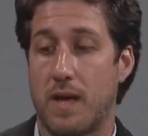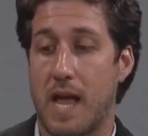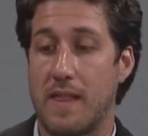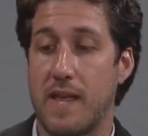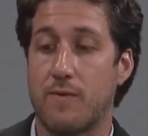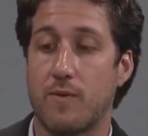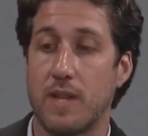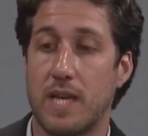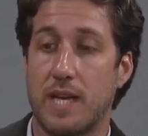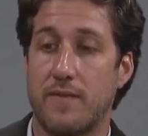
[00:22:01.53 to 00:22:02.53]
and they've
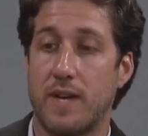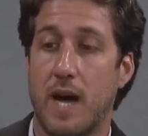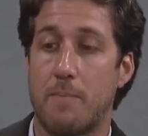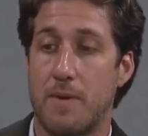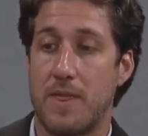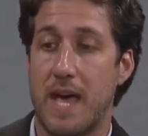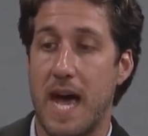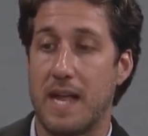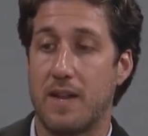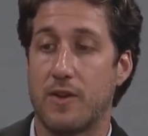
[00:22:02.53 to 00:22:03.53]
really given up
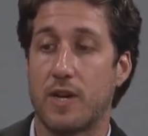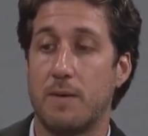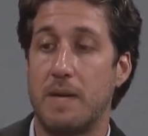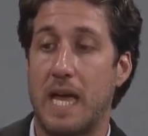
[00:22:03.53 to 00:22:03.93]
that they're going to be